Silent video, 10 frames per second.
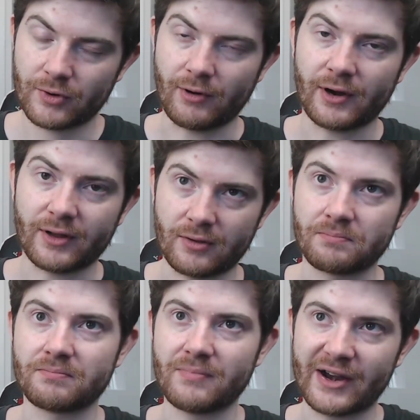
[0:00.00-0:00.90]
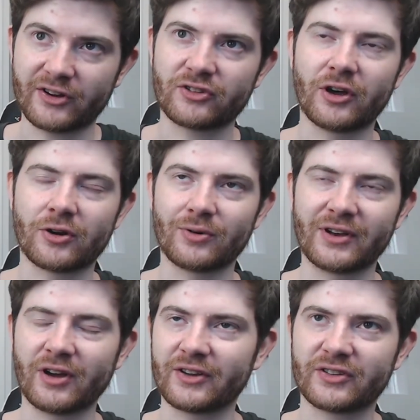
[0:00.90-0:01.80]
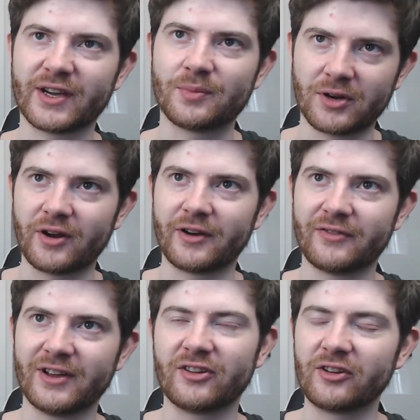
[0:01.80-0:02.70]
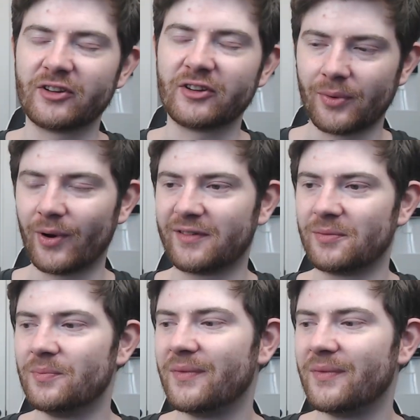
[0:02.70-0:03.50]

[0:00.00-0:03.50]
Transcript: granted, the magic circle entire segment kind of defeats this point, but whatever,